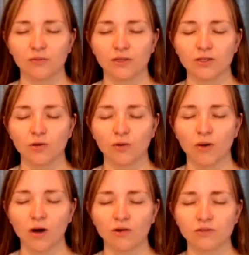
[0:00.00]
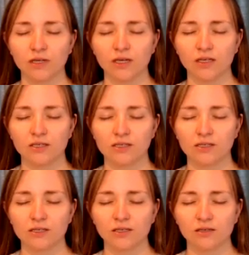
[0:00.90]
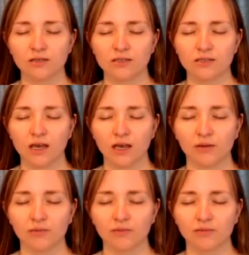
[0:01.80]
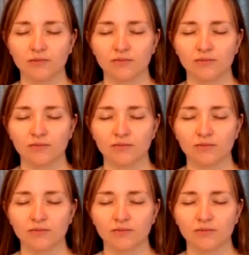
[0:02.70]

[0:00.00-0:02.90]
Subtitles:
but your mountain is still the same,